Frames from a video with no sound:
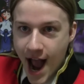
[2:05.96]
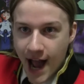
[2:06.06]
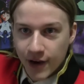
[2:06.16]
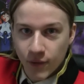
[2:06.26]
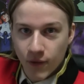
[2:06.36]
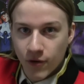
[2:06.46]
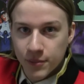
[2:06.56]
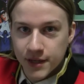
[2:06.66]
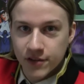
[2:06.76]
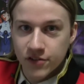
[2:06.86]
at all,
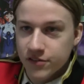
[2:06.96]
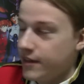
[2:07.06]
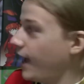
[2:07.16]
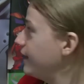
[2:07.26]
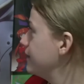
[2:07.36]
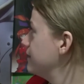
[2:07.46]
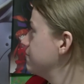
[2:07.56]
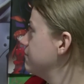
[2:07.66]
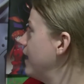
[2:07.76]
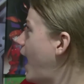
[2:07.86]
because
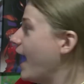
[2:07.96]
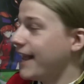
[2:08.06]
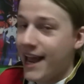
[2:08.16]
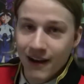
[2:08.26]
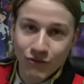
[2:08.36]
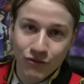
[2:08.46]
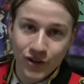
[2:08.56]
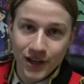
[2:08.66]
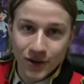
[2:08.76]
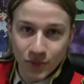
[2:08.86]
I can't have a
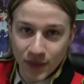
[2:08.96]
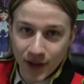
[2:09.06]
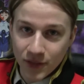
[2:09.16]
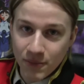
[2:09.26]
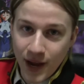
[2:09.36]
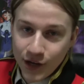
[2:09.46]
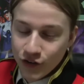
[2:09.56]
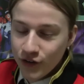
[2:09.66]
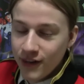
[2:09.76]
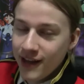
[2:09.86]
video without the
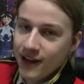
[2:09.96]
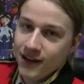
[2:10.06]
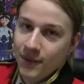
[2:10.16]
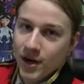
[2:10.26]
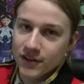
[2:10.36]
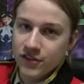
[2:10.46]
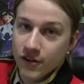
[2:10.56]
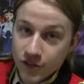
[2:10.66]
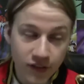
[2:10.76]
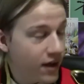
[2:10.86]
Major. Like, come on,
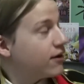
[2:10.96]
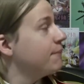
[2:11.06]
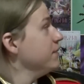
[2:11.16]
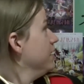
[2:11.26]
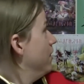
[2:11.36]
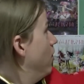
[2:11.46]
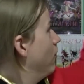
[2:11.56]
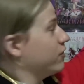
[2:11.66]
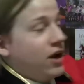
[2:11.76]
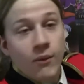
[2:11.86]
seriously. Okay.
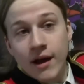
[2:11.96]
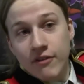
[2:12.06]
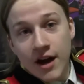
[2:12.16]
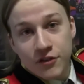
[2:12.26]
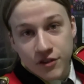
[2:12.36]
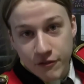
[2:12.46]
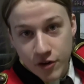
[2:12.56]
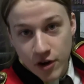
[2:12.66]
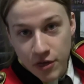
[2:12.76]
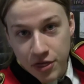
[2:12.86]
Over here we have I
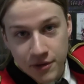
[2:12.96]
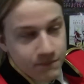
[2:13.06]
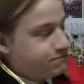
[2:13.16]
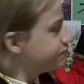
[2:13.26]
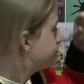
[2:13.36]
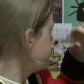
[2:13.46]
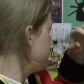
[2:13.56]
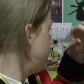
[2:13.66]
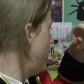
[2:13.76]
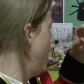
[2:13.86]
Sephiroth.
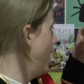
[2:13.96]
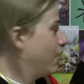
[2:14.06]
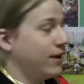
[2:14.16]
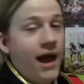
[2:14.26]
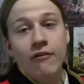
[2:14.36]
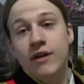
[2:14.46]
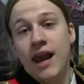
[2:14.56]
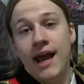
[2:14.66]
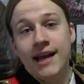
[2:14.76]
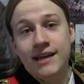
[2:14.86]
We have
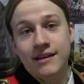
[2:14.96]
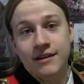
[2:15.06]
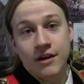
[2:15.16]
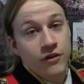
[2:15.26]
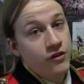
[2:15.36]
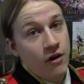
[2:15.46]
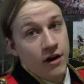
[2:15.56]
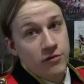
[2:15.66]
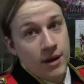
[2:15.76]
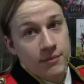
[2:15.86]
Lane, Serial
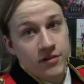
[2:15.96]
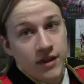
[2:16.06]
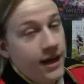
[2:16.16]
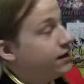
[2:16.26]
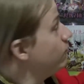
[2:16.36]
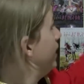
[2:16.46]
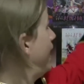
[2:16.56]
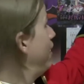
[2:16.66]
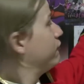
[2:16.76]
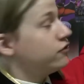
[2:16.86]
Experiments Lane. We
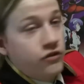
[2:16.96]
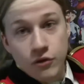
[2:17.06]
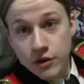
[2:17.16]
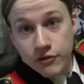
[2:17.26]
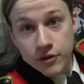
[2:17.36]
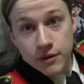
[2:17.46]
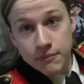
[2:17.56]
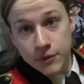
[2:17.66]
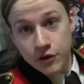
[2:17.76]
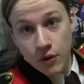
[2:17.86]
have two different
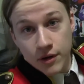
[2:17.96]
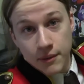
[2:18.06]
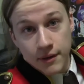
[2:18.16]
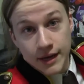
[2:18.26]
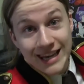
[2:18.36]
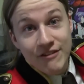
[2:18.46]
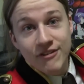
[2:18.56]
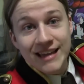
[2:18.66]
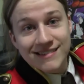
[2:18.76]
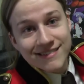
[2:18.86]
Madoka
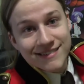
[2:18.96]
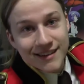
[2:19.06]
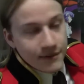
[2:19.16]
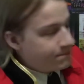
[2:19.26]
leaflets,